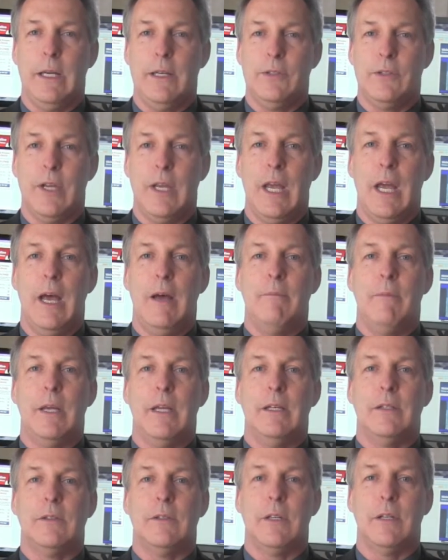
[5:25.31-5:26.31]
exam.
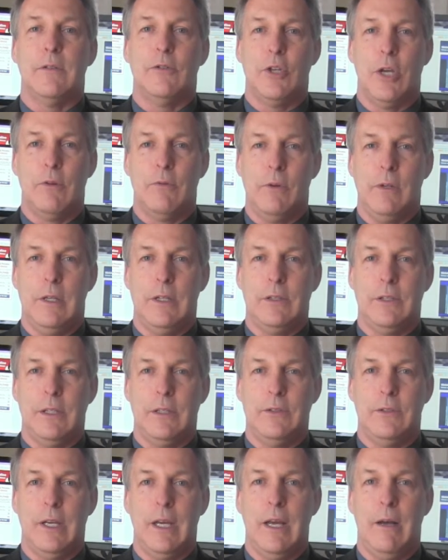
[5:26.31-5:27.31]
It's a generalist
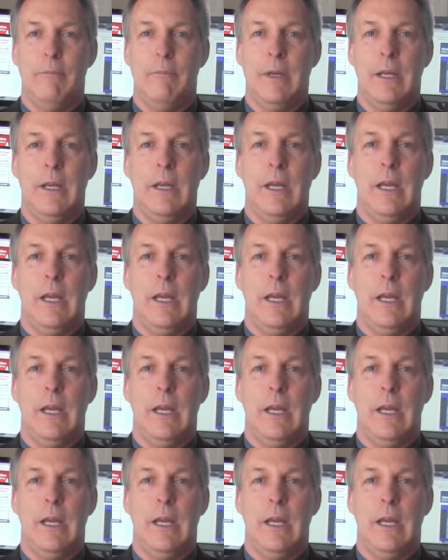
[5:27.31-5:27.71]
exam.